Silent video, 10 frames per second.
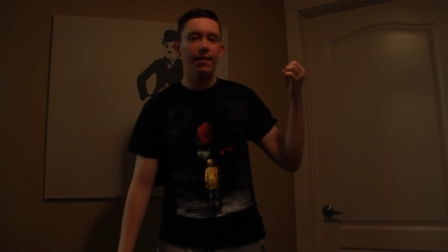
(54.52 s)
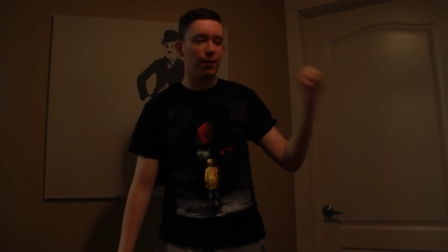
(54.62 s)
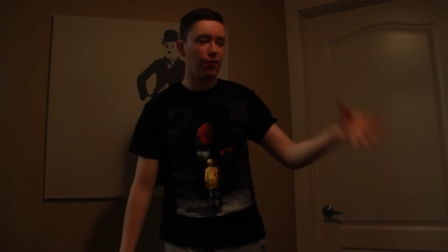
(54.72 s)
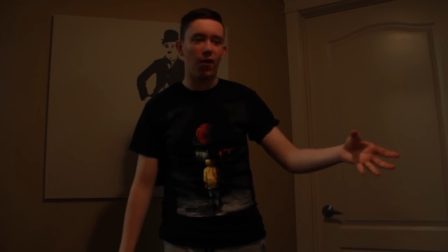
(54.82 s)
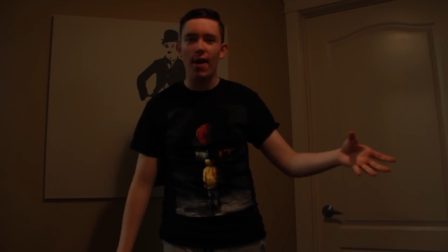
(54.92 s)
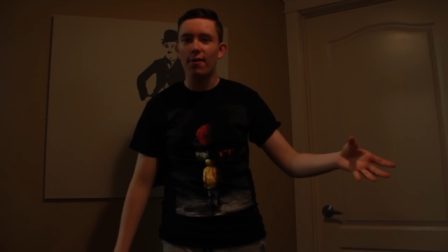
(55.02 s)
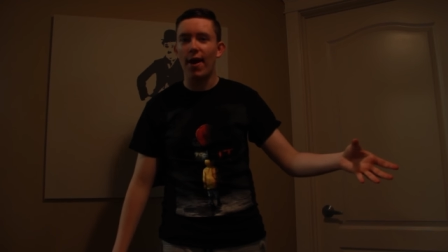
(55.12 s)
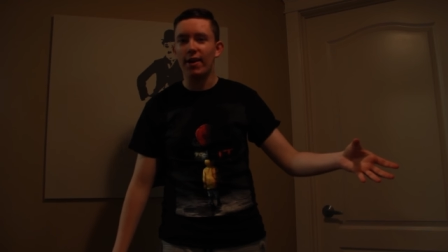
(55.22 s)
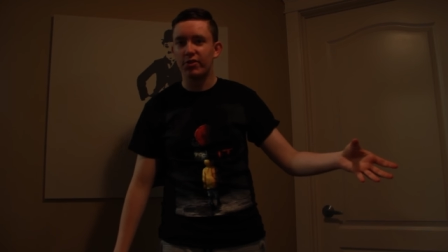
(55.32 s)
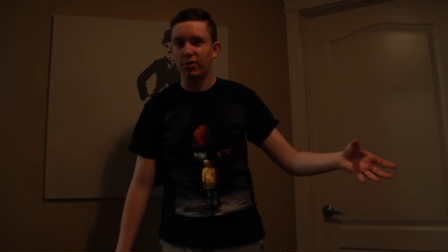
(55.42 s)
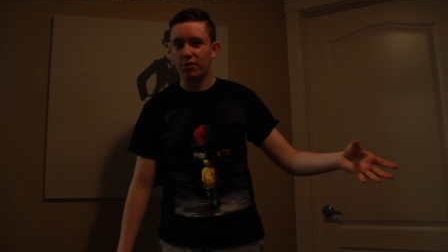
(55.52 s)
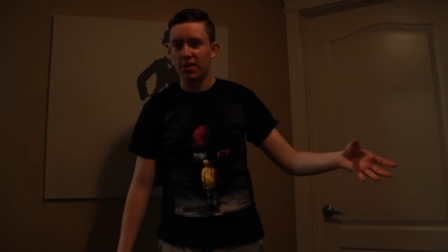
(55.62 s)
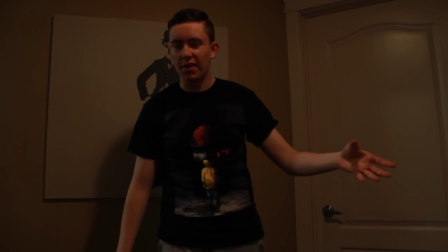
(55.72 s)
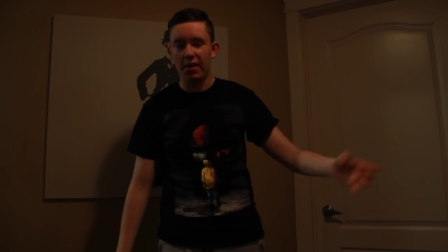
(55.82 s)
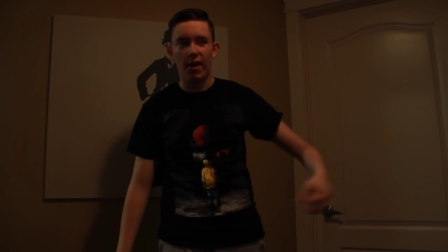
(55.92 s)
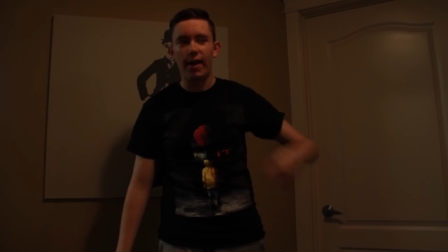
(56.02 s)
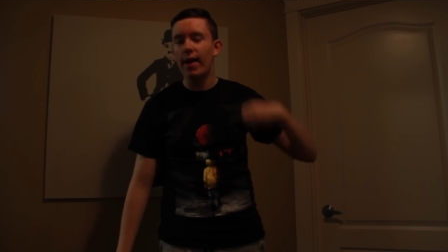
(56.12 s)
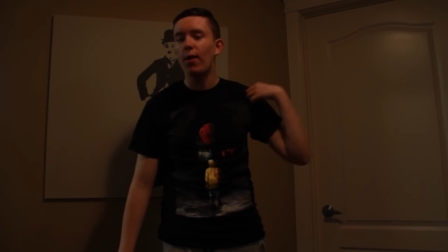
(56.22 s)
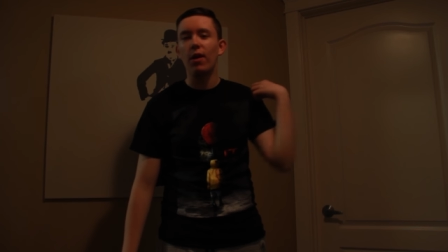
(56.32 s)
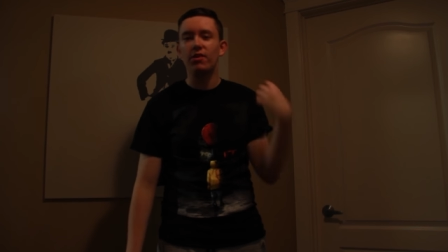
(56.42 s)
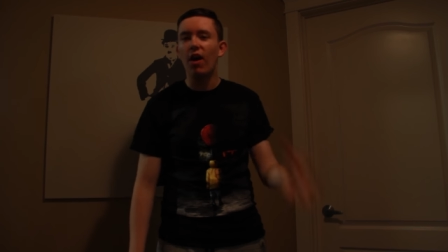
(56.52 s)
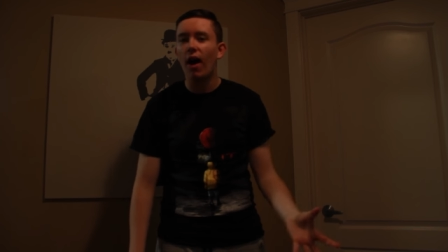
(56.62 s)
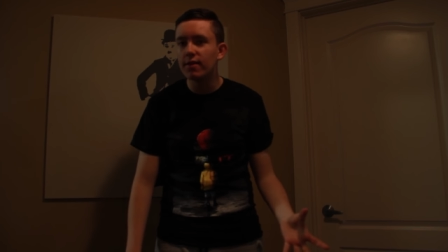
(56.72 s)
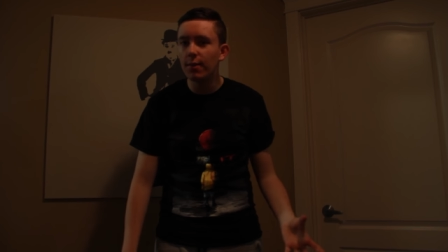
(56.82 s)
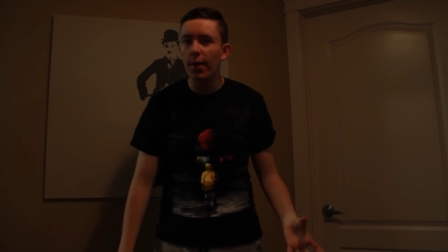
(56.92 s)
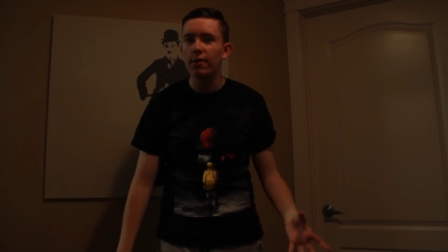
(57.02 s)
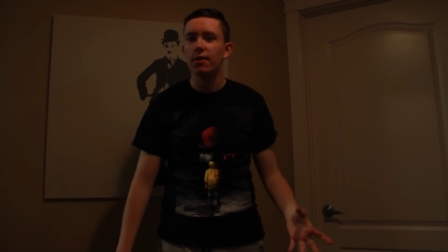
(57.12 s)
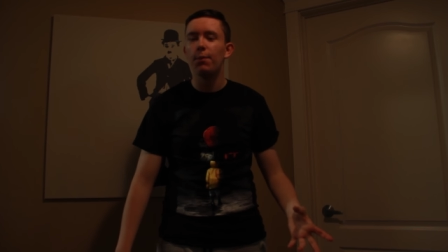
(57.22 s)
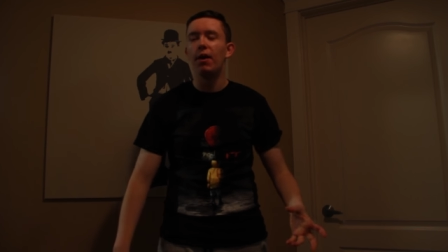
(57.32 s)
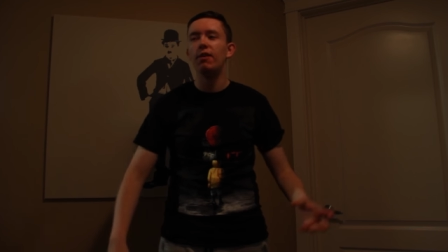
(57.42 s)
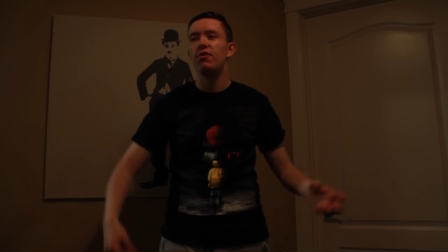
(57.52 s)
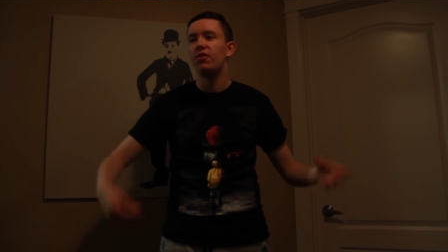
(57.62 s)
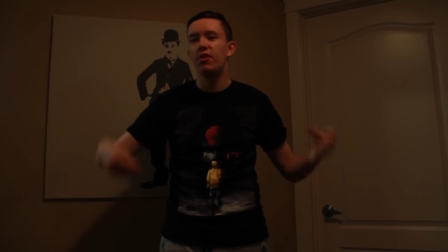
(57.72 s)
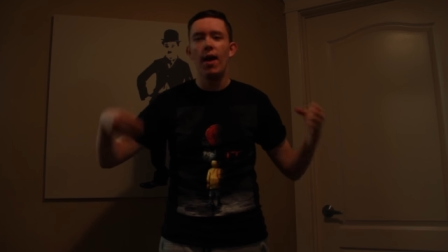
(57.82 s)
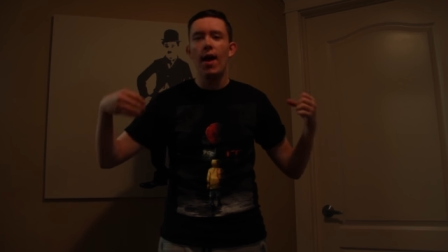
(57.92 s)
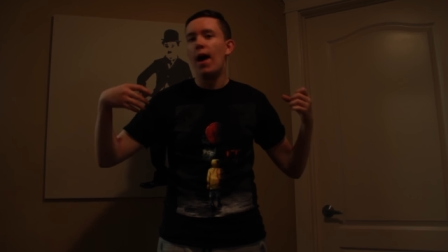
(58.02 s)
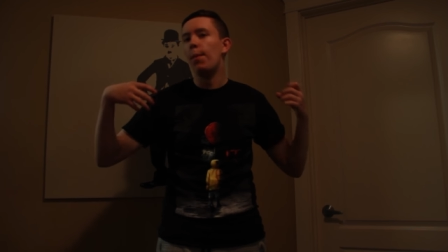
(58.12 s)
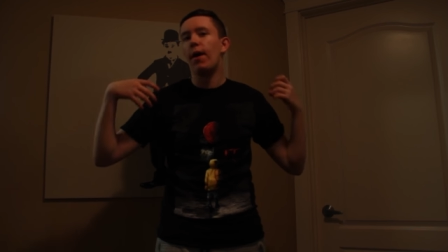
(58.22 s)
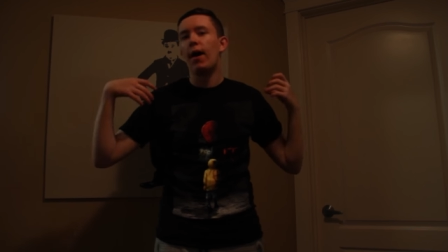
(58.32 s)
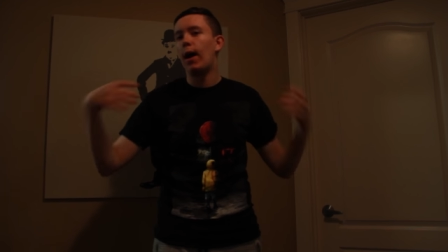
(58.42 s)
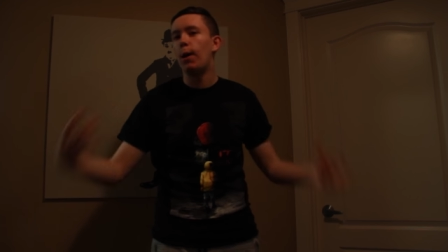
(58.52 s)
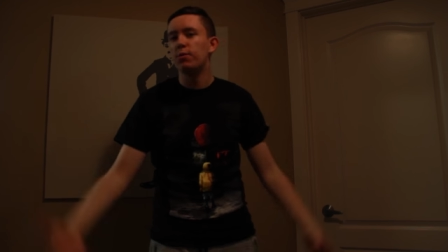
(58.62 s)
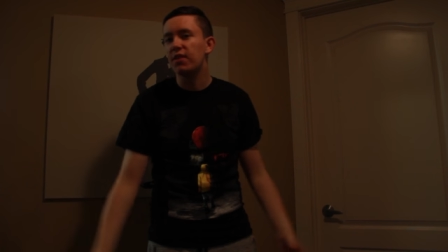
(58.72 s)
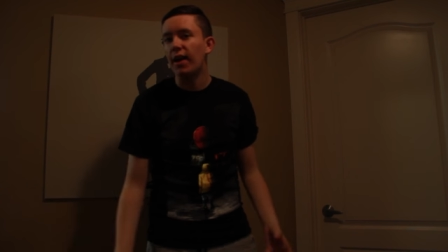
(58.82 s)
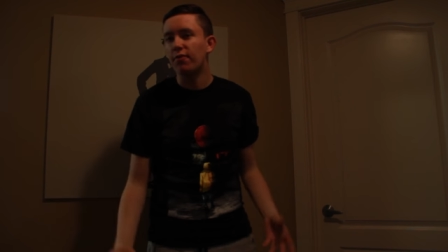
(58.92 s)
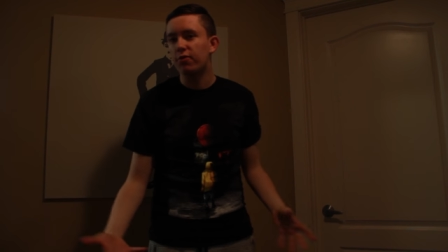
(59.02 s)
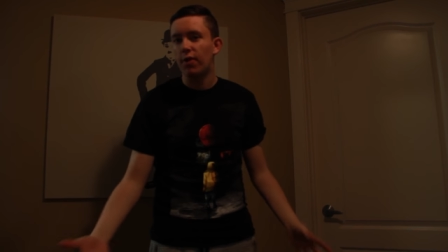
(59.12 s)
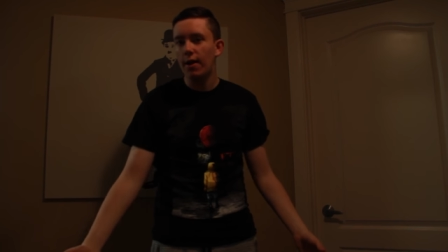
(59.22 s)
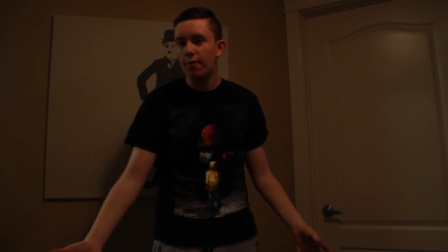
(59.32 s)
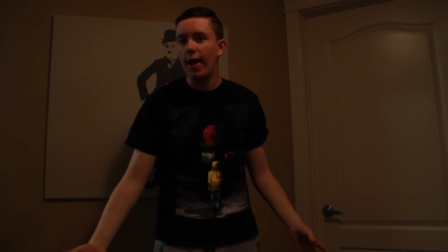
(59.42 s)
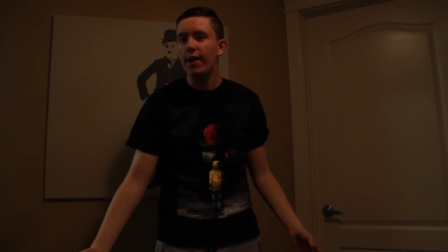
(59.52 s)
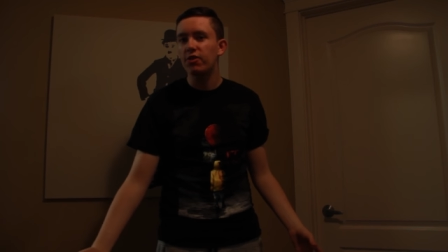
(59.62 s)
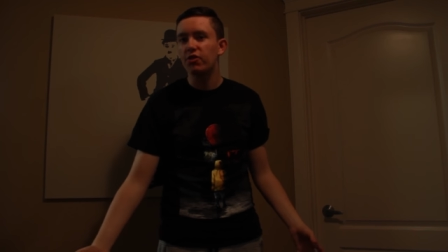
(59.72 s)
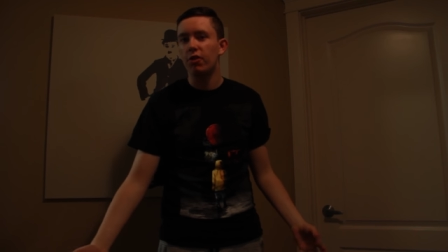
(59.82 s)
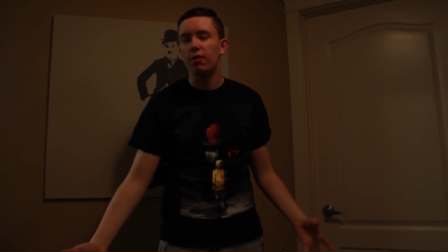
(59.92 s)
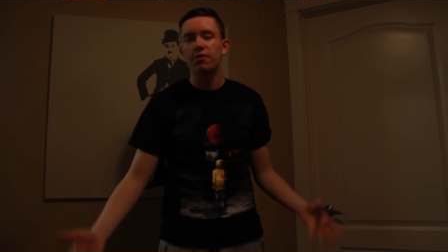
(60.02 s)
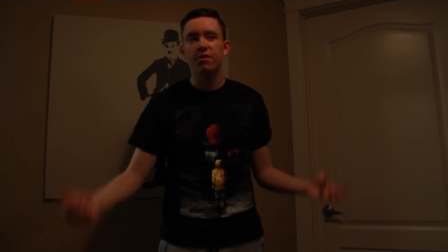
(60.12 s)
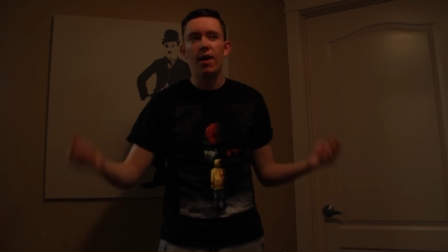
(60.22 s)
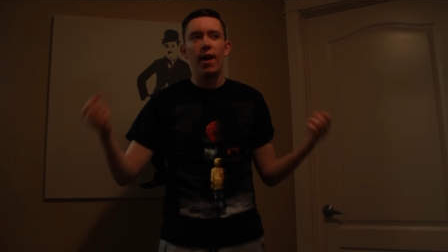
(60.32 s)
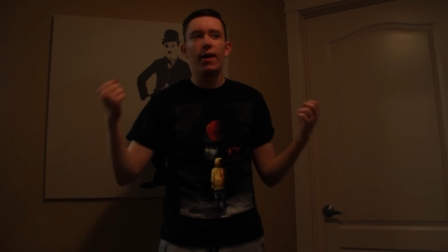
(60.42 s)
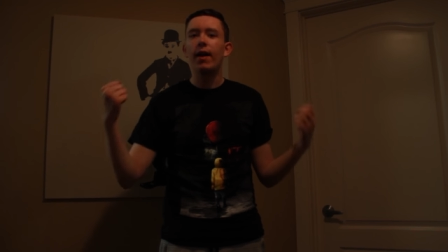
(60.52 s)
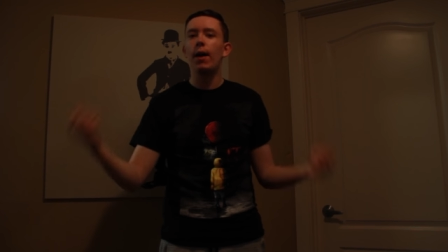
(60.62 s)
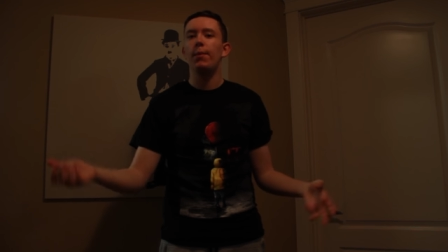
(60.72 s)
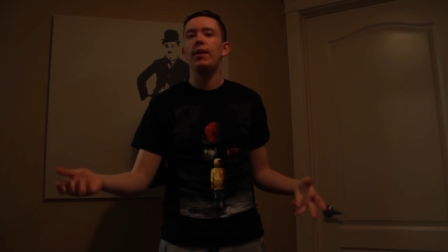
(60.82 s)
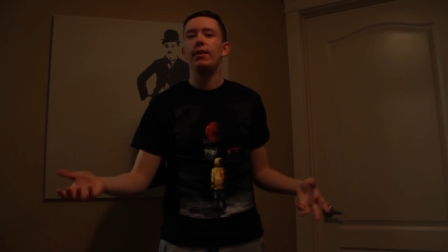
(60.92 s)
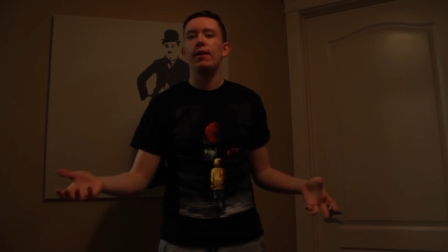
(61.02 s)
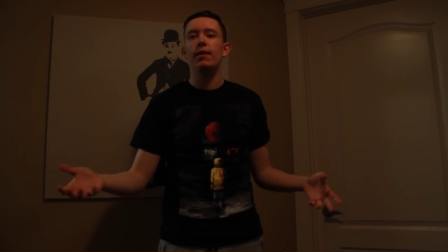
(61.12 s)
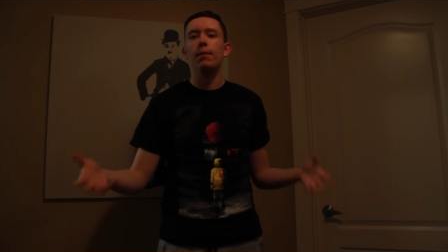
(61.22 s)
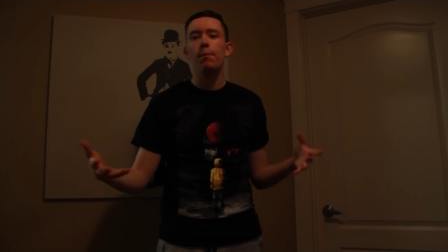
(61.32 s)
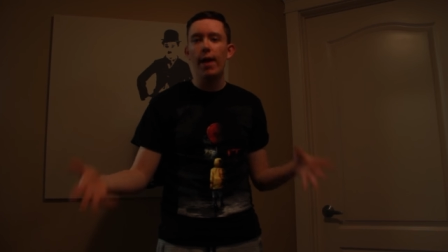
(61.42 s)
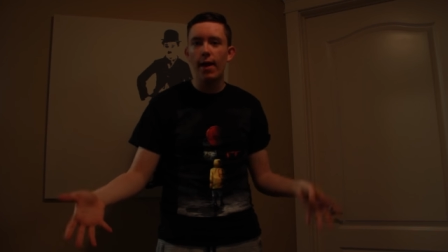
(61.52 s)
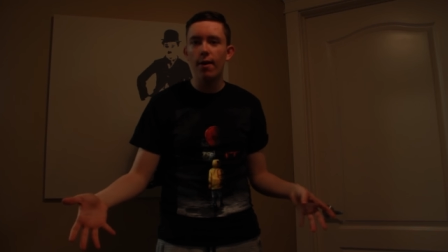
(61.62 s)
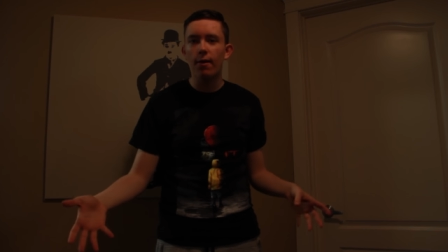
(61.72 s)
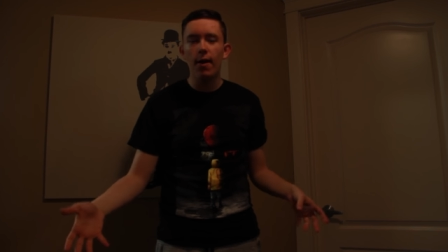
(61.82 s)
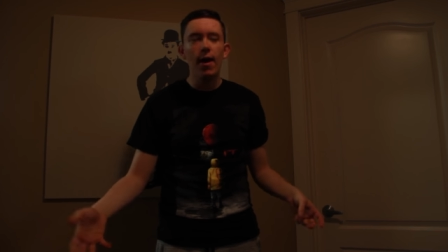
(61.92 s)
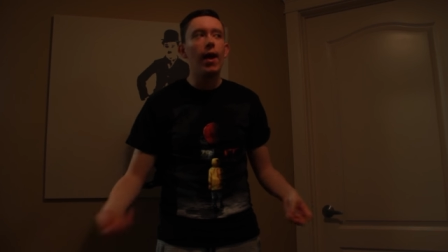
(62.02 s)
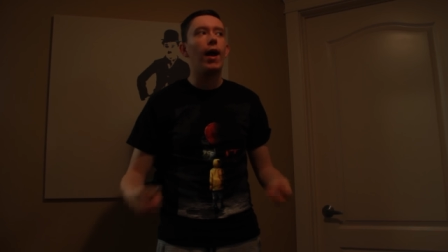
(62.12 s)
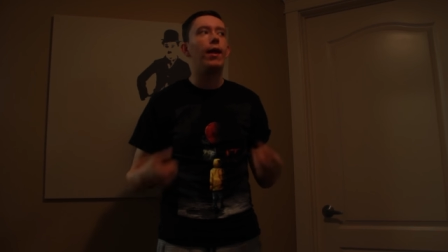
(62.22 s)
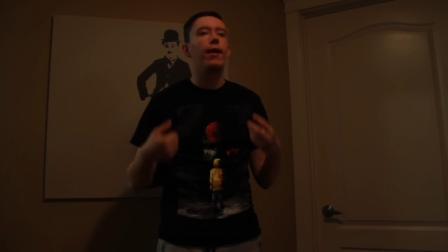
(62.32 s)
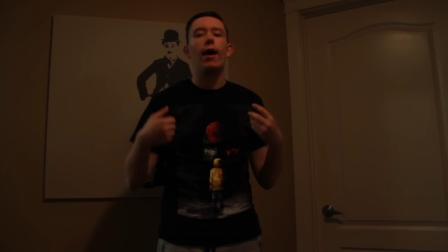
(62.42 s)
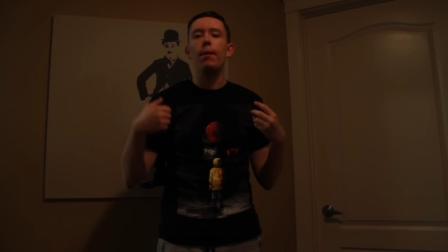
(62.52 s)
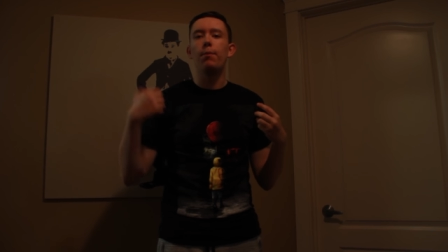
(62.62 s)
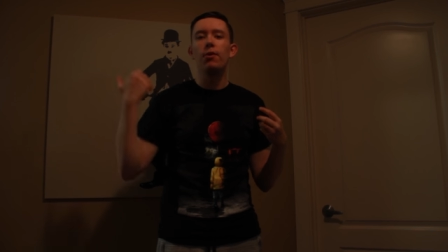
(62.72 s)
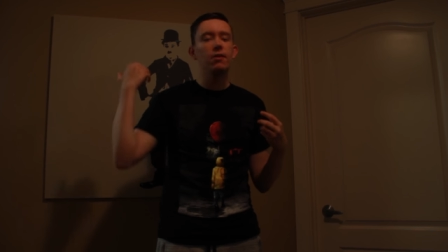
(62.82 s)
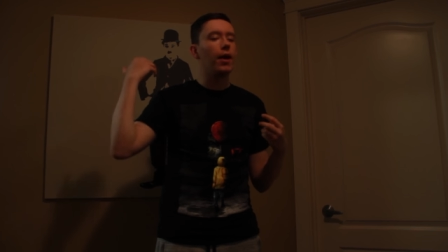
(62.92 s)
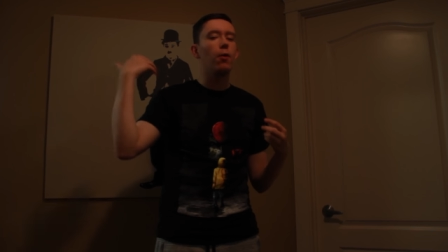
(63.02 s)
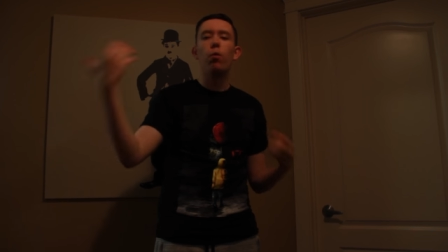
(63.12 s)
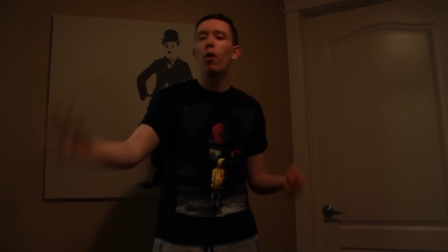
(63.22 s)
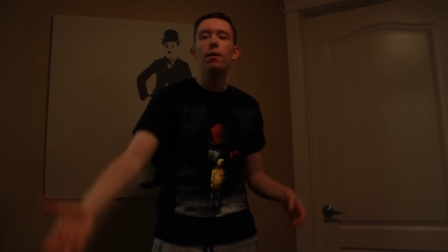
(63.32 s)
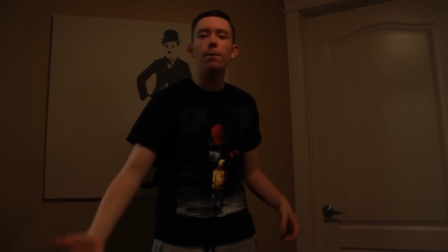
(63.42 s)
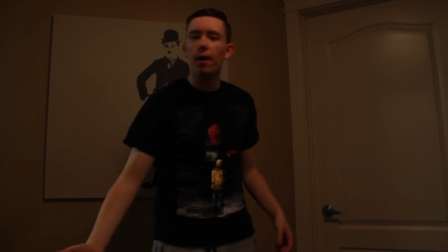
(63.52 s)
the Fright Rag shirts I got. I know I talked about it a bunch, about how I was getting Fright Rag shirts coming in the mail, and I put like one